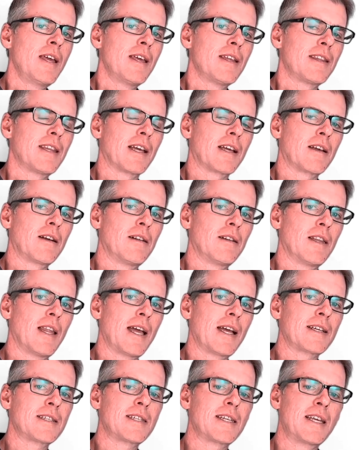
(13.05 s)
that
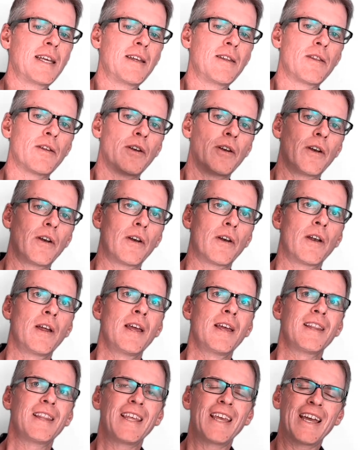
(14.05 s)
collects either
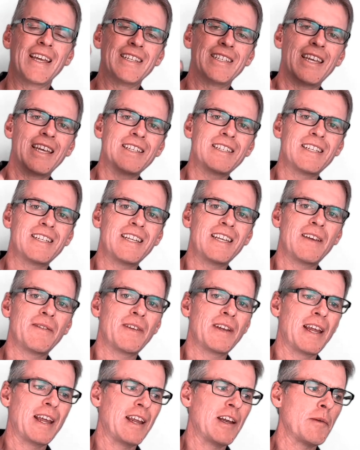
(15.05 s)
the identity of
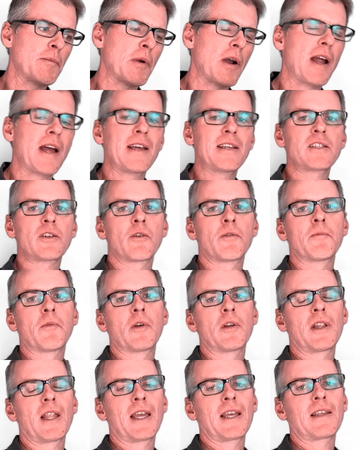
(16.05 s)
an enterprise or
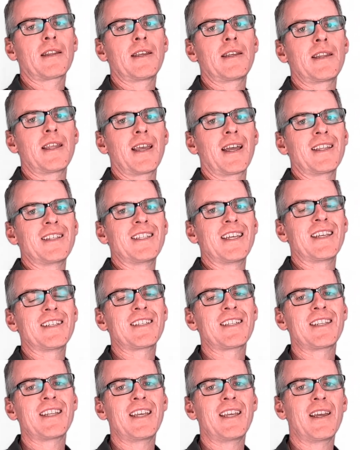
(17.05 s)
more likely the
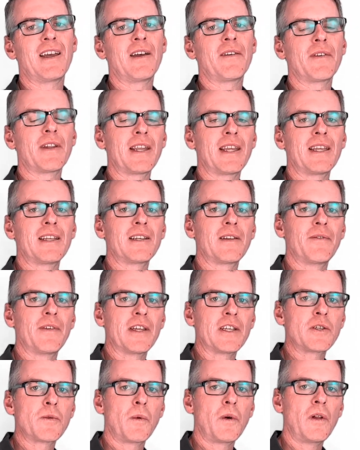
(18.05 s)
identity of an
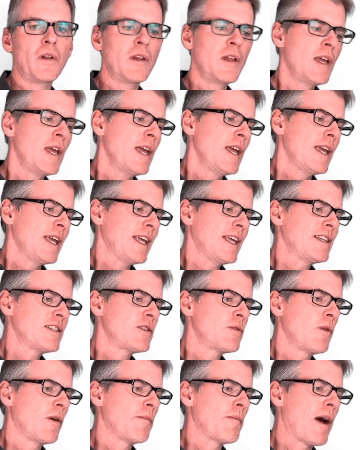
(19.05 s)
individual
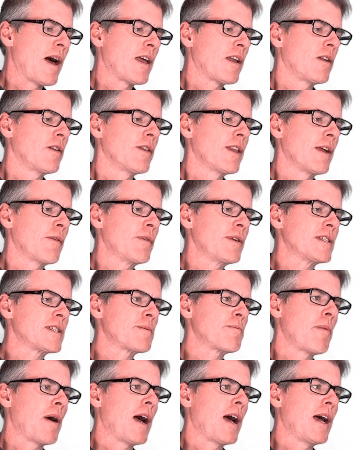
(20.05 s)
into a model that
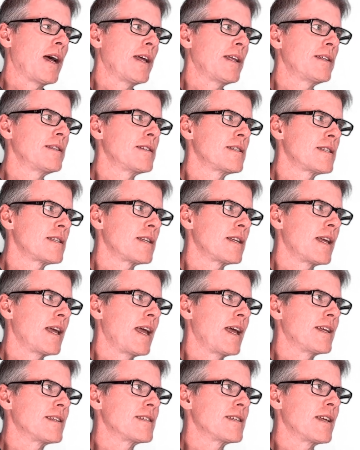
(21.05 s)
responds
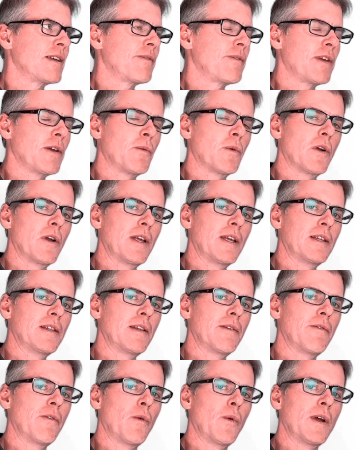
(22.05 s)
as if it were in
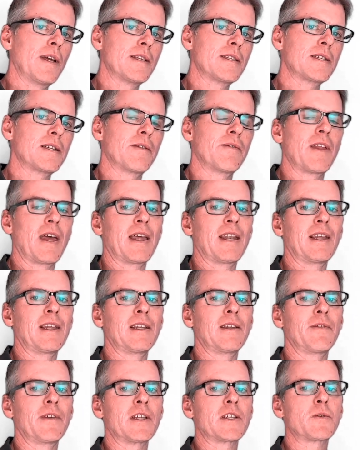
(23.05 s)
the voice of that
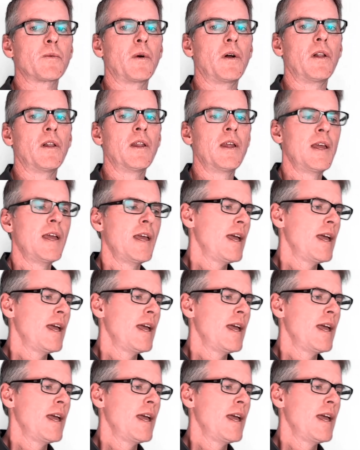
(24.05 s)
individual.